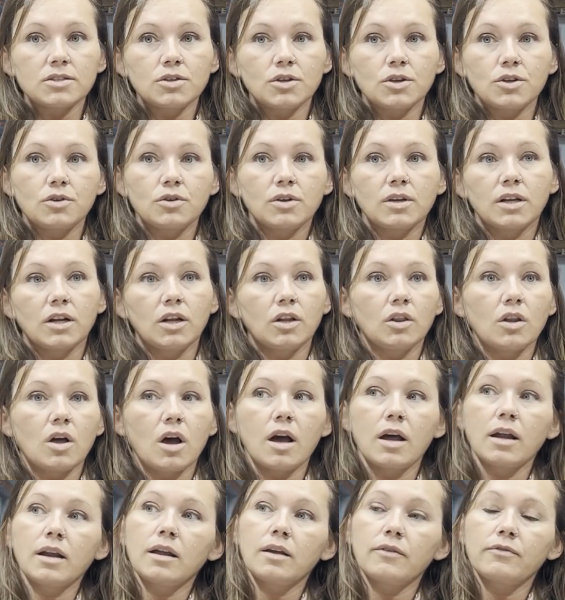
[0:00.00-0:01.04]
So you can
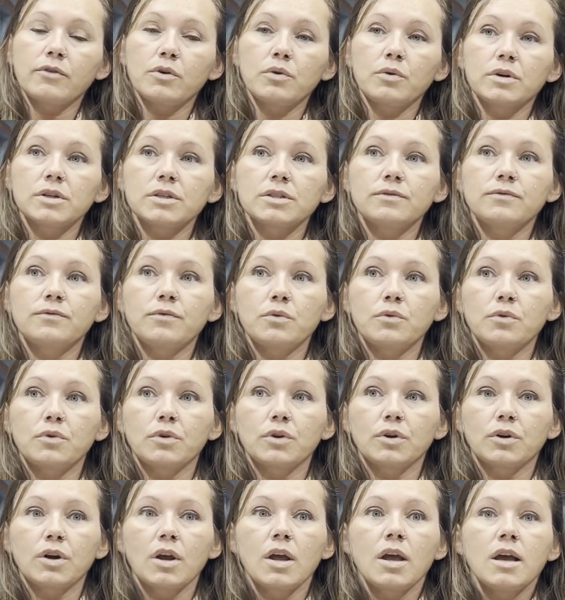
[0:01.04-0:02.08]
allot, of course,
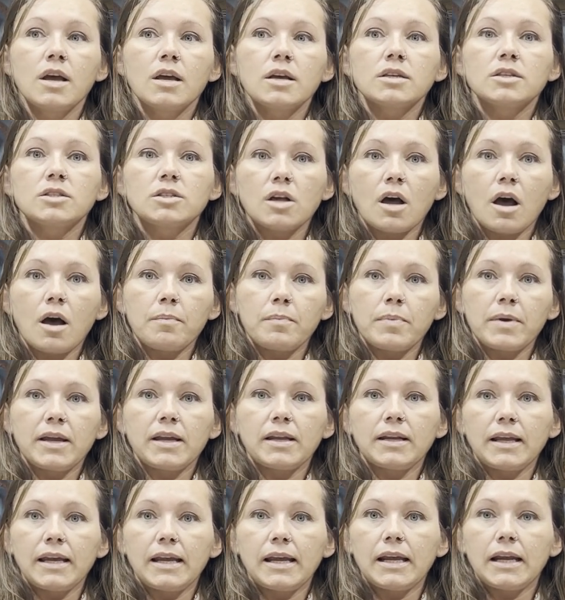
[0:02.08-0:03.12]
for
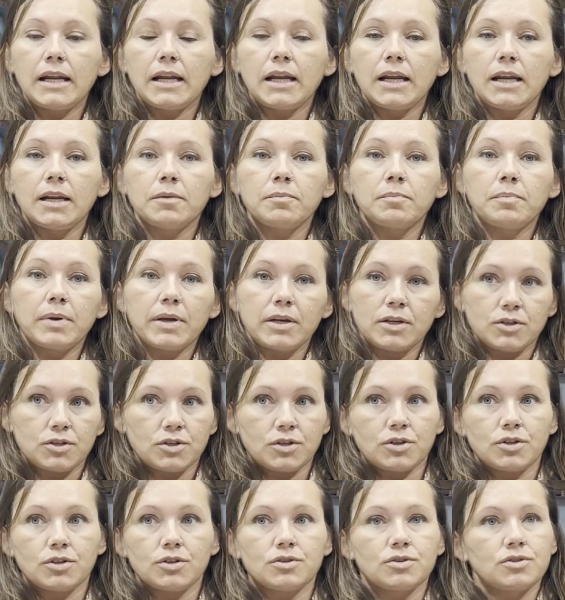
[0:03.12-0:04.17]
stopping, eating,
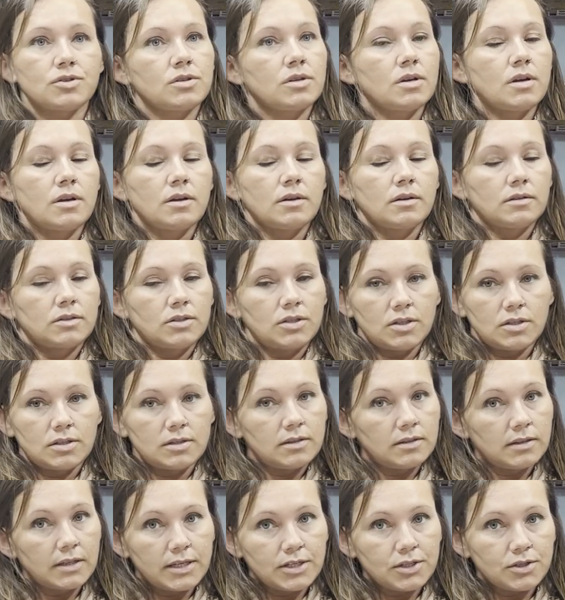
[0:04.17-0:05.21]
pictures,
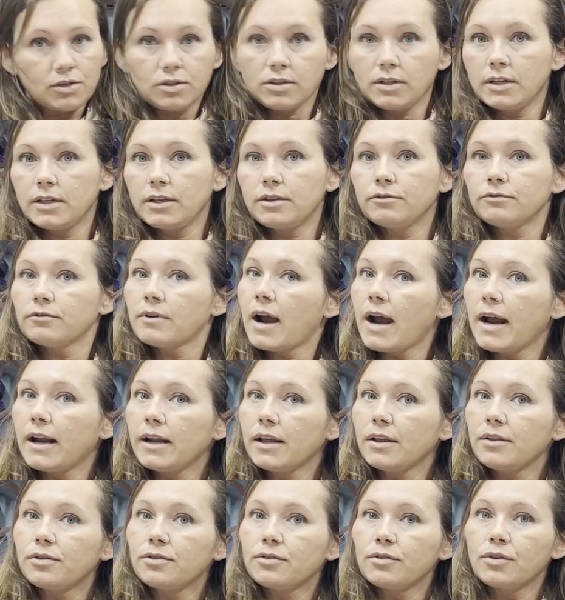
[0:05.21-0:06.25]
just leisurely
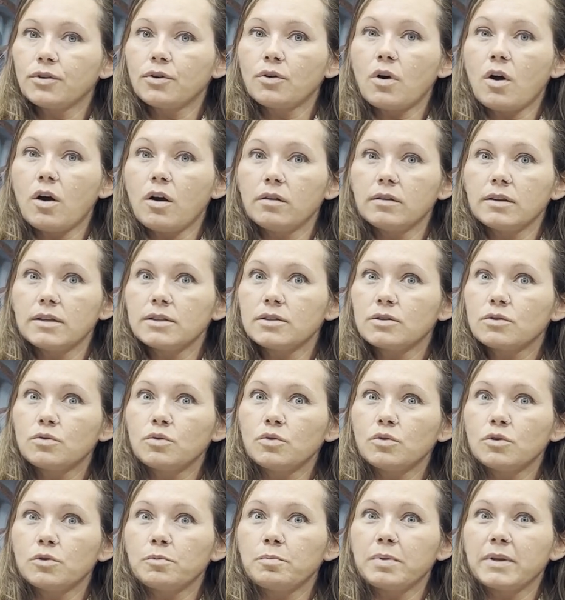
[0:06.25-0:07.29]
riding through all these
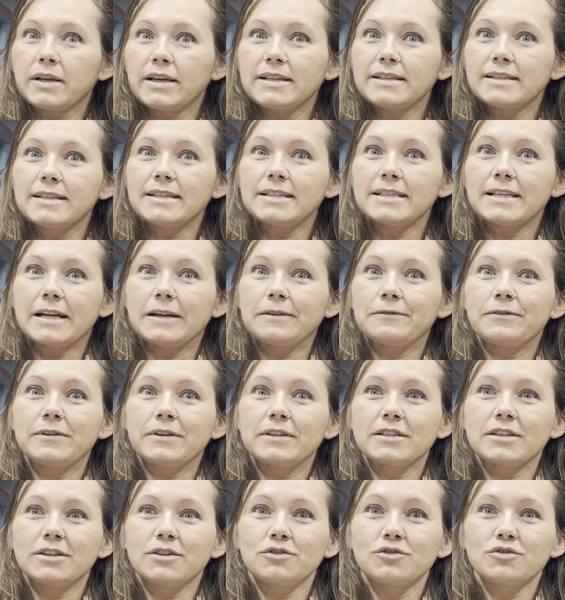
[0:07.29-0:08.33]
cool places that I'm
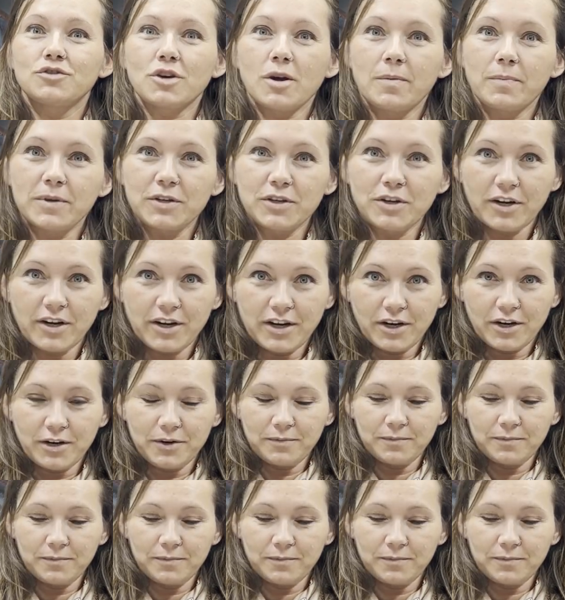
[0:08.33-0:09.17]
fixing to drop in your ear.